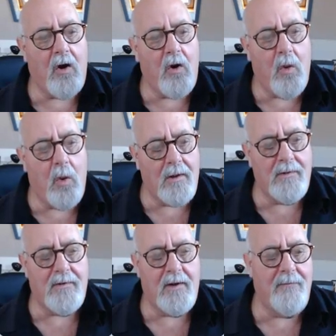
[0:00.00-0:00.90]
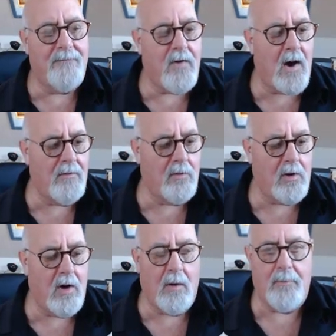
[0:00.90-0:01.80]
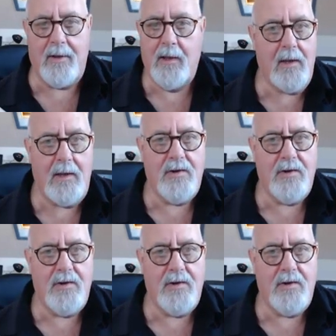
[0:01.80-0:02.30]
quality viral copy in